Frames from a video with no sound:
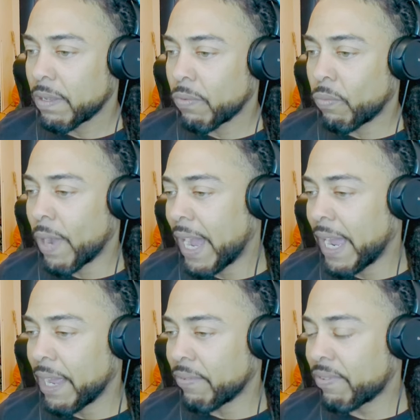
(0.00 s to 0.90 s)

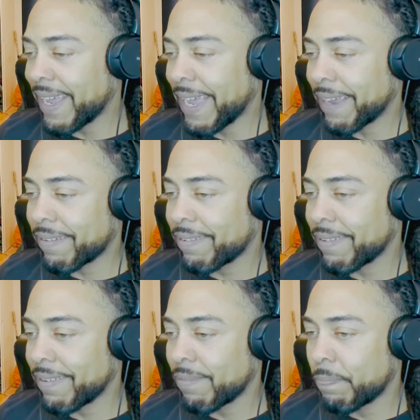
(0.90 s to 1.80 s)
wives,
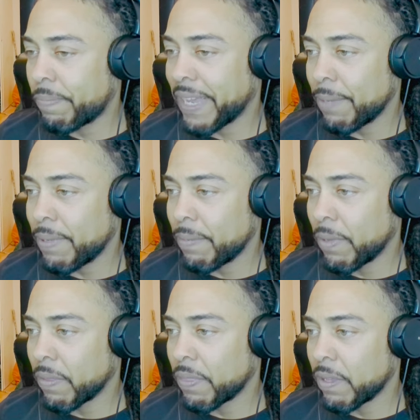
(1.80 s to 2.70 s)
exes, baby
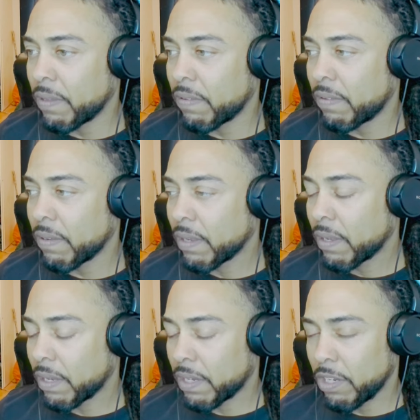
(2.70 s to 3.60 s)
mothers,
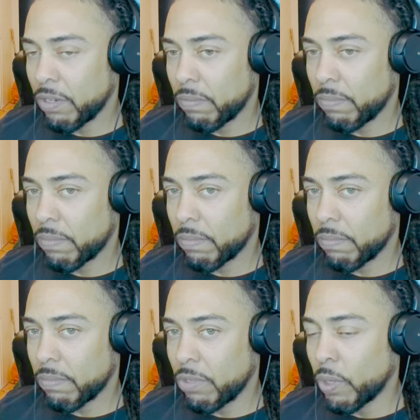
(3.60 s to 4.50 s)
and then
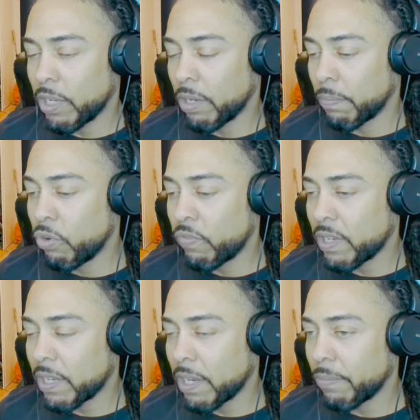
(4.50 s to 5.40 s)
you end up moving
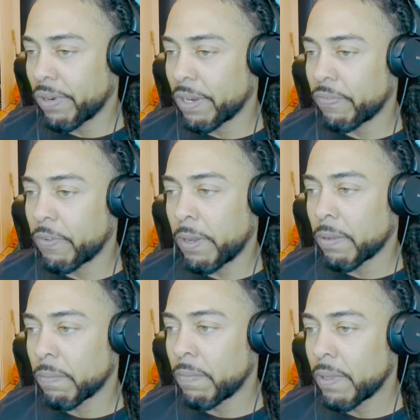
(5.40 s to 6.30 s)
to them trying to fuck
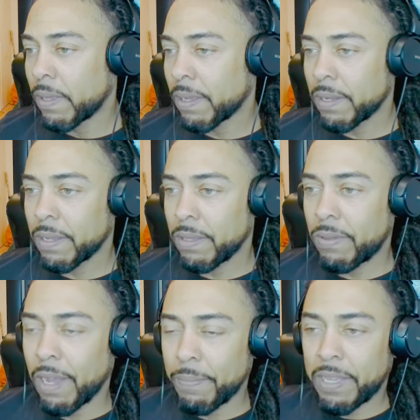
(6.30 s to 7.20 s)
them. You
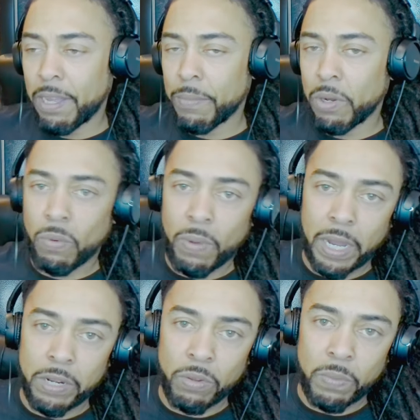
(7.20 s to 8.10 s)
can't be coming, oh,
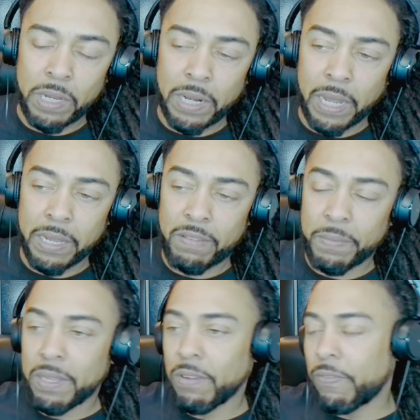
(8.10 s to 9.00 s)
why nobody likes
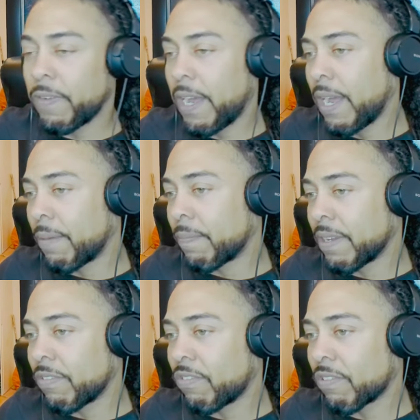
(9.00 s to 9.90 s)
me. You're fam.
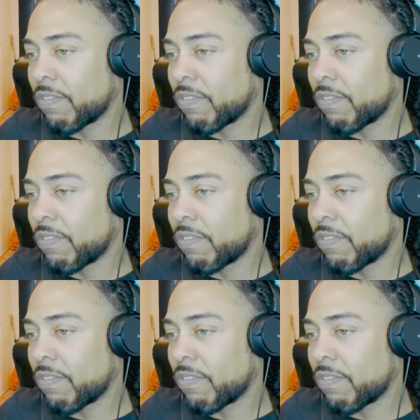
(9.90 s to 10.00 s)
There's just